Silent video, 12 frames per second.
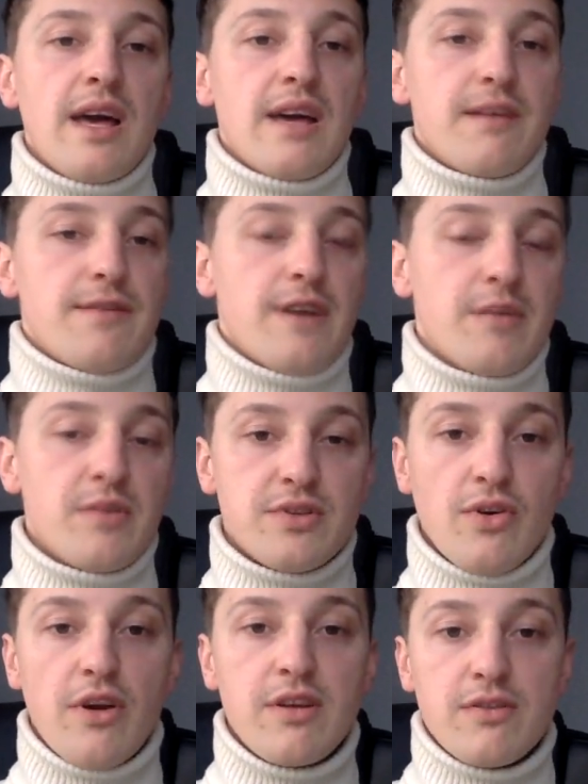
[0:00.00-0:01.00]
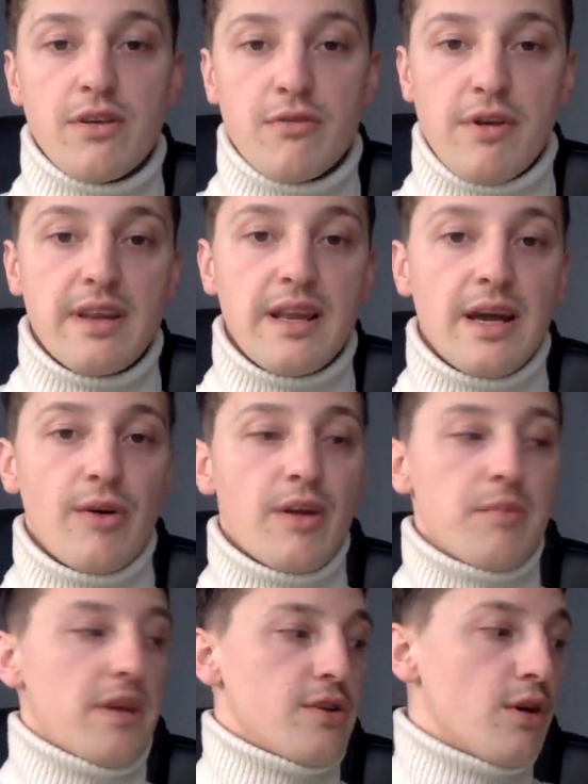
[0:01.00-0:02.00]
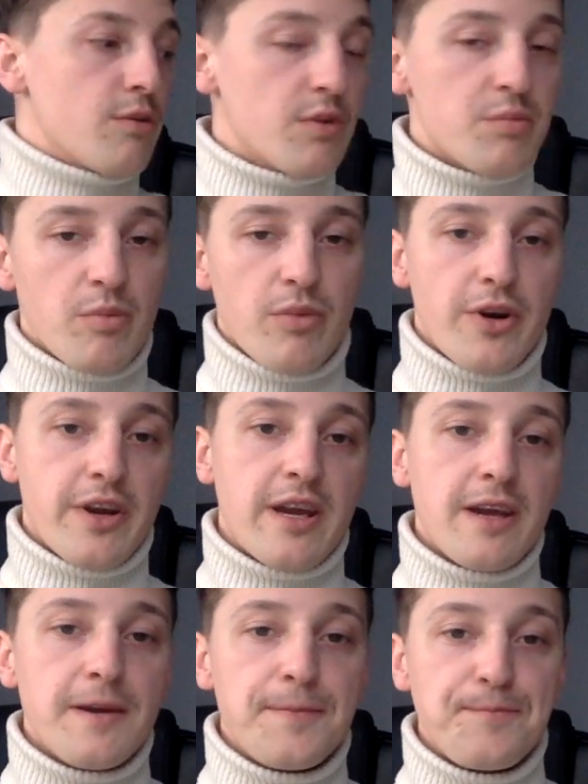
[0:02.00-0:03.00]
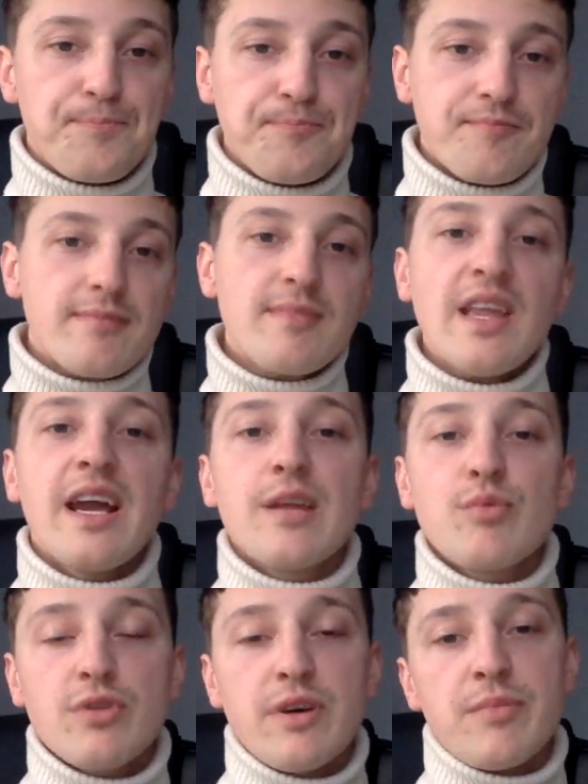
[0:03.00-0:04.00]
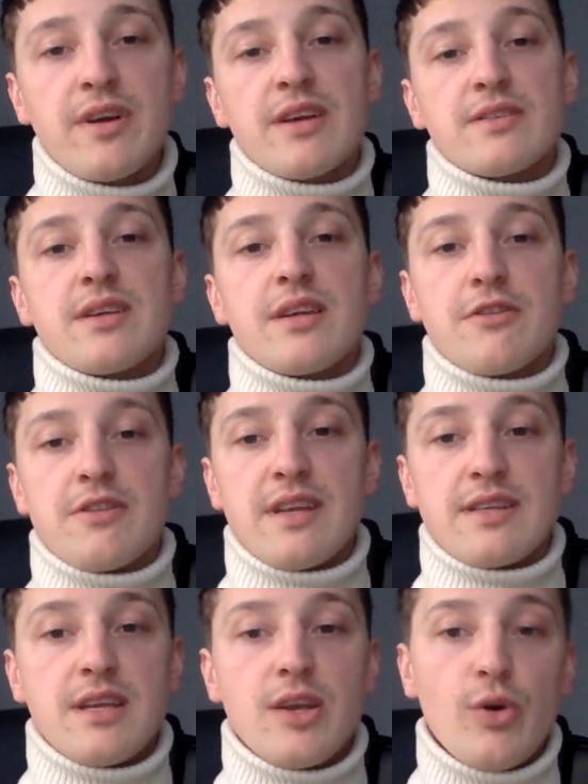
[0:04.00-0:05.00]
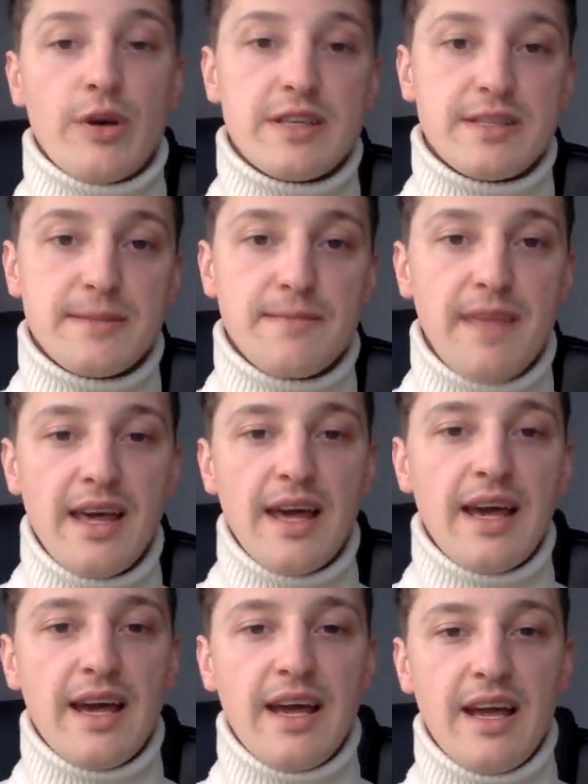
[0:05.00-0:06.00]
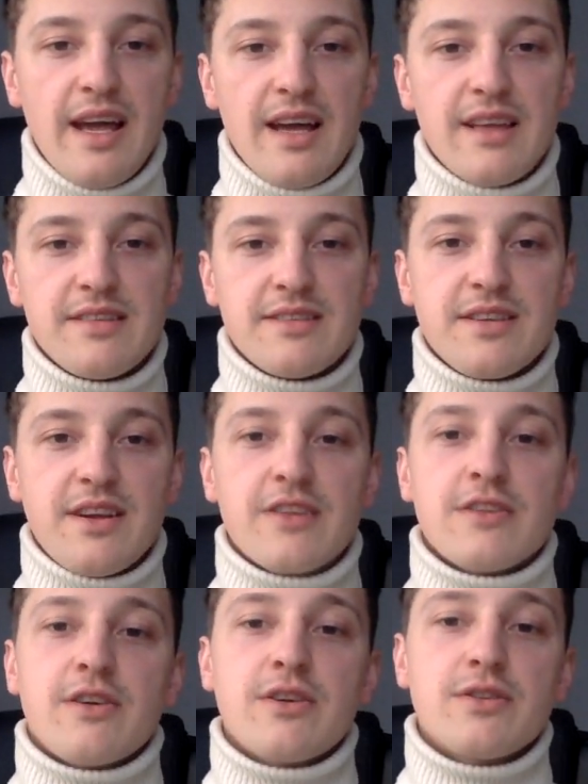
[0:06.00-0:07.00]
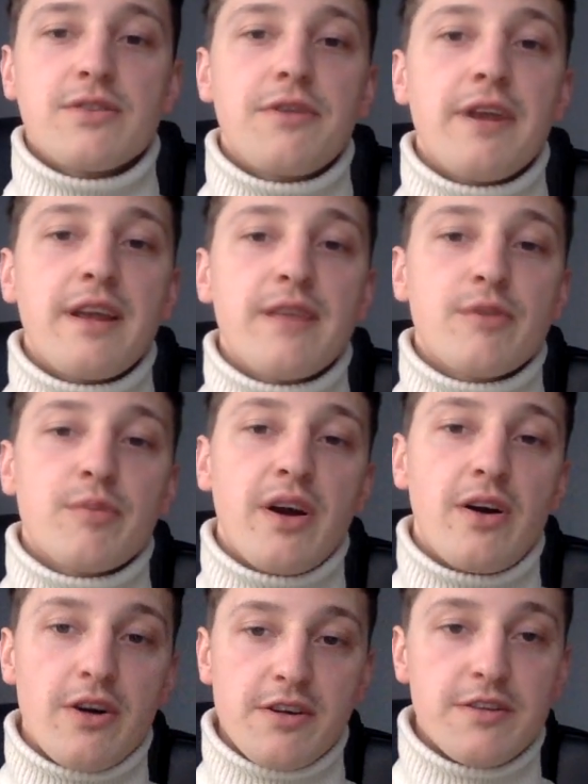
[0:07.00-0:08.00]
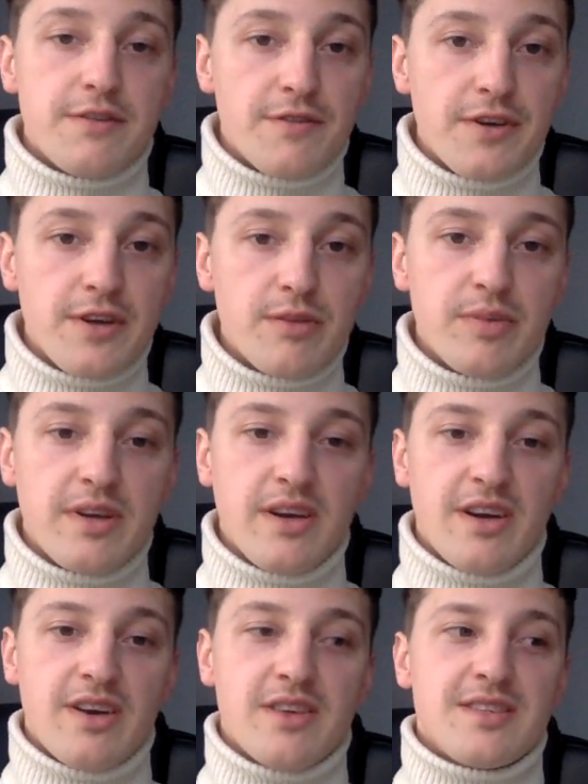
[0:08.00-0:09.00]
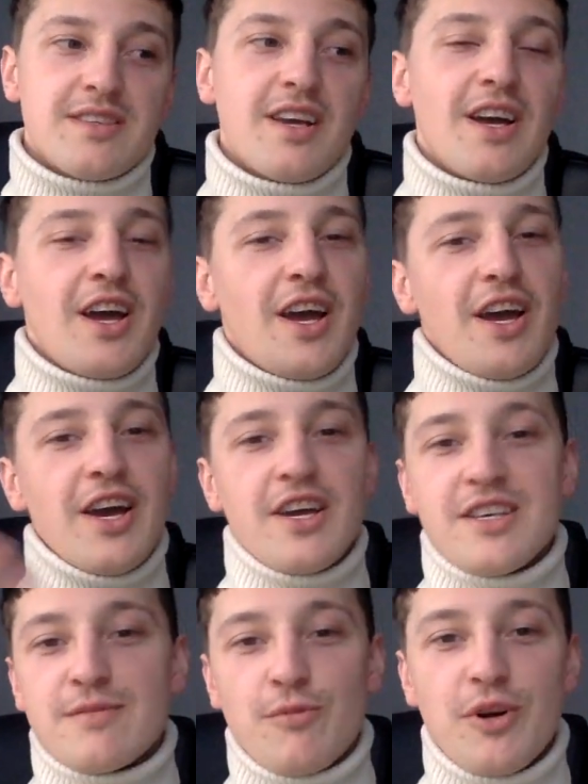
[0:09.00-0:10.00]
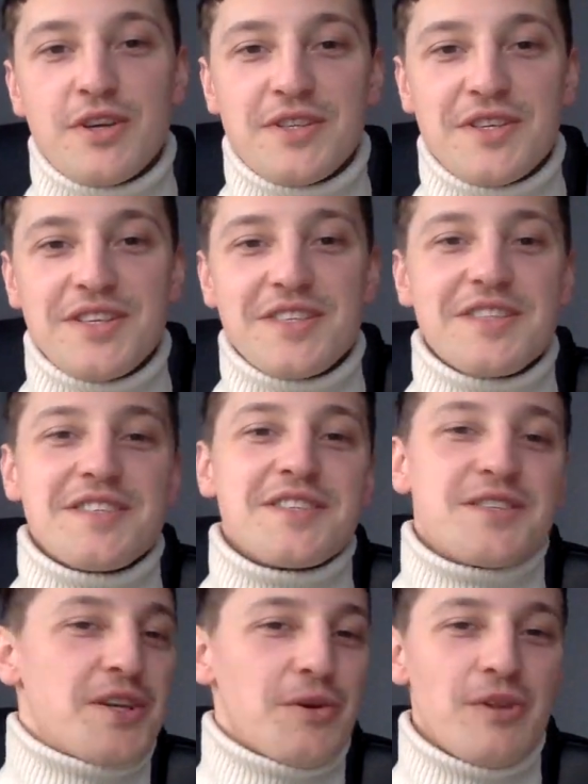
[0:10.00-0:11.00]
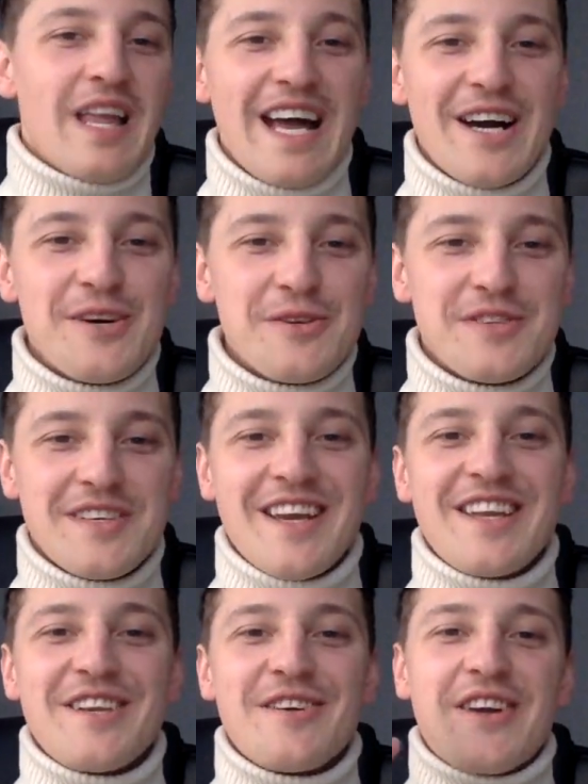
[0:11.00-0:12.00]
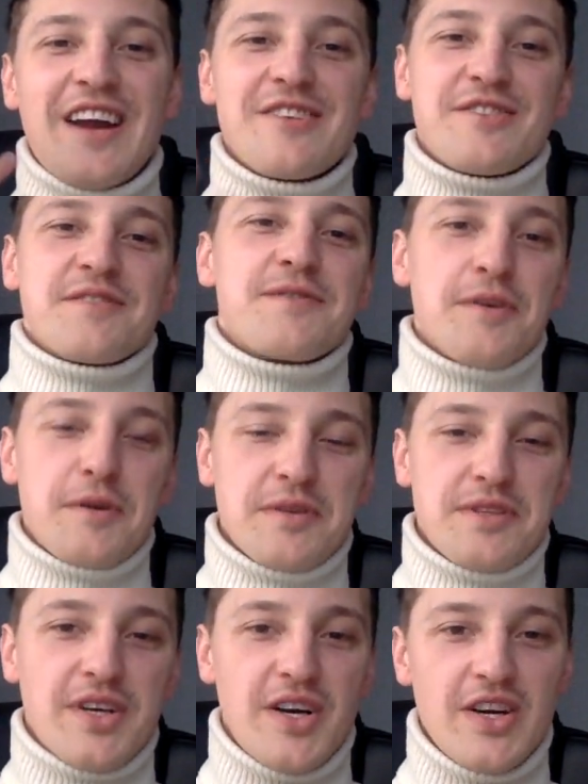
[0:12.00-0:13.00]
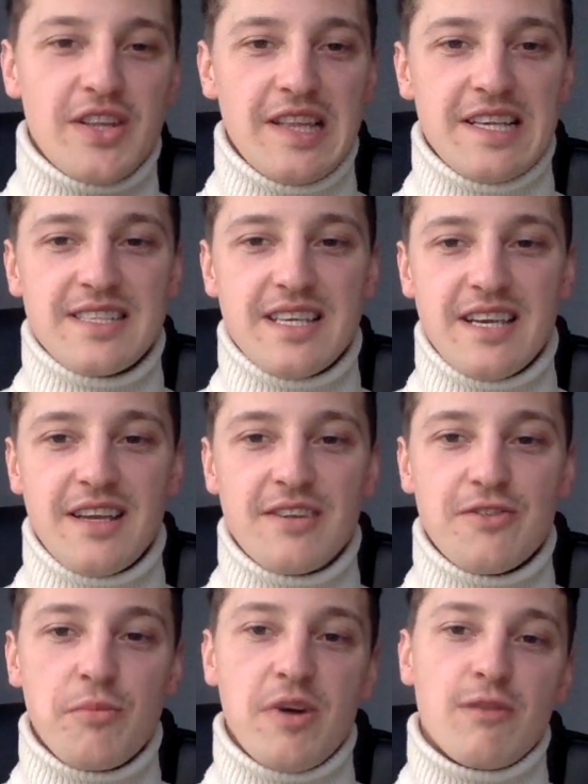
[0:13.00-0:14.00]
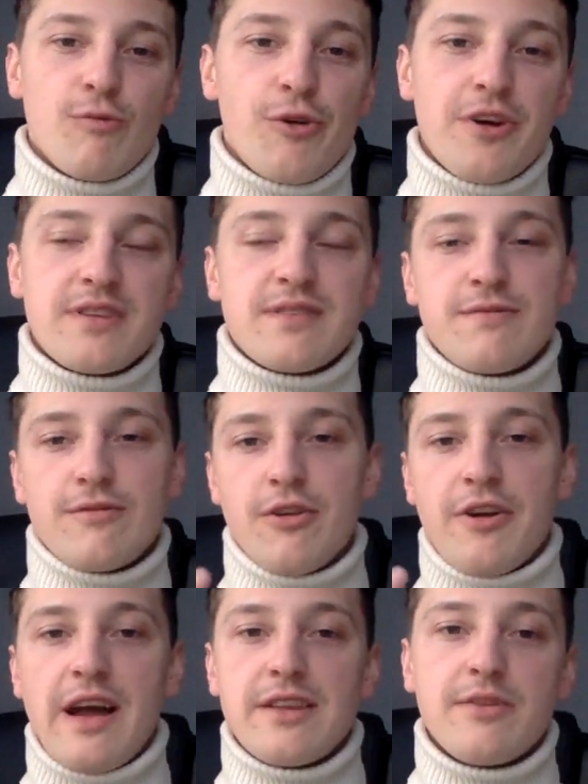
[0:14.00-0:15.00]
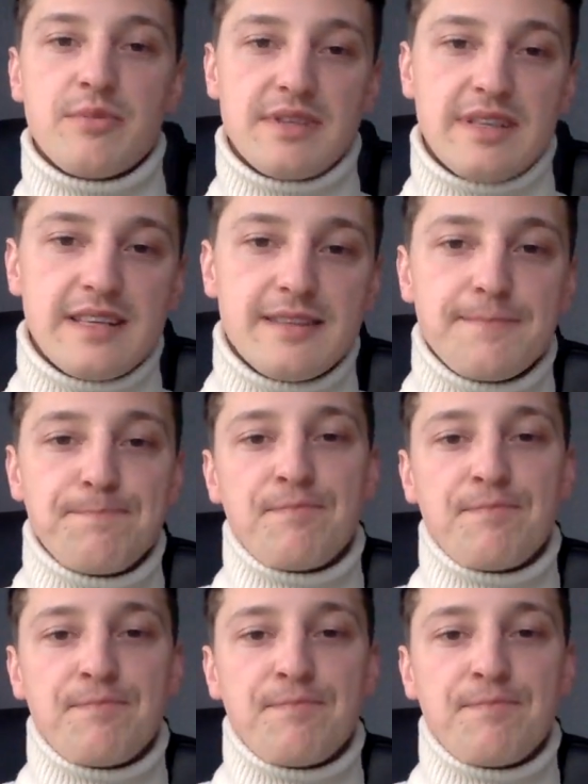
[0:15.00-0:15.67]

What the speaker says: if I'd be talking to you right now and my dog would be barking, it would be considered as a noise. And concentrating would be harder for you because his voice is so loud and you can just focus on listening to my words for 100%.